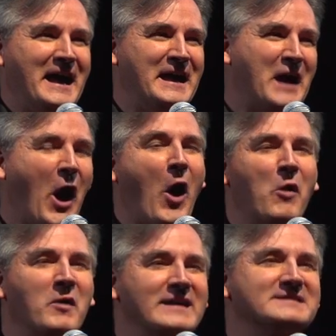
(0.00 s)
he
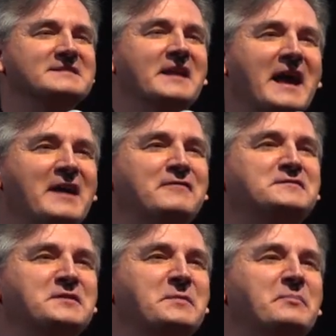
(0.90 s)
always
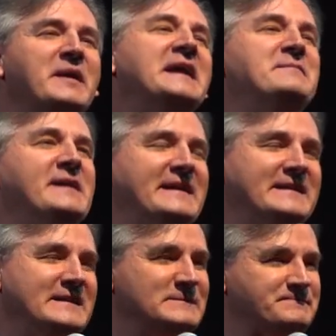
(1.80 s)
left
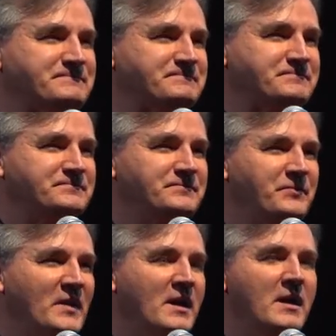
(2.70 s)
beaming.
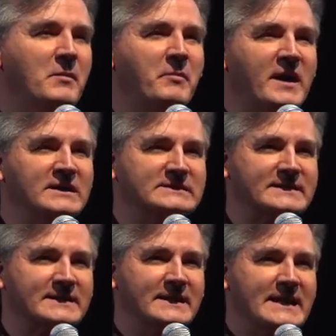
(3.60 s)

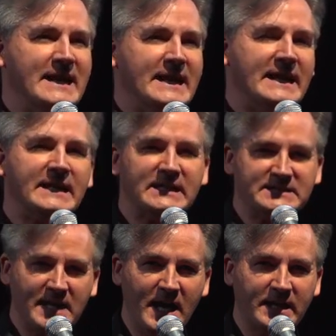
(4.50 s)
But in
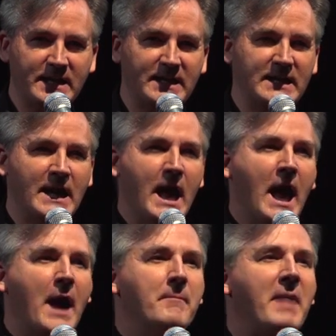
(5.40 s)
Kentucky,
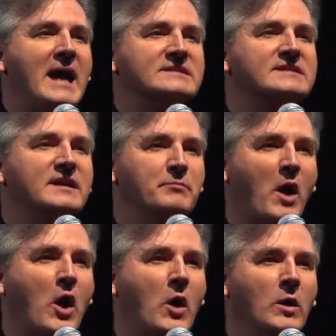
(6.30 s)

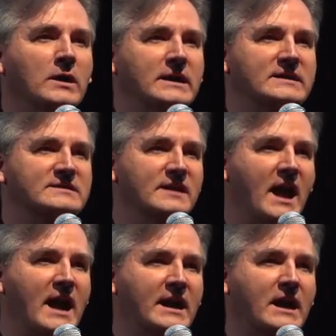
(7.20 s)
basketball is
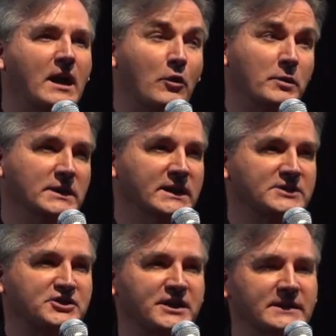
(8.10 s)
like a
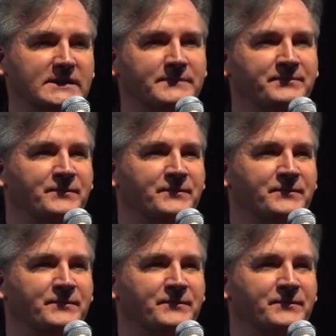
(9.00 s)
religion.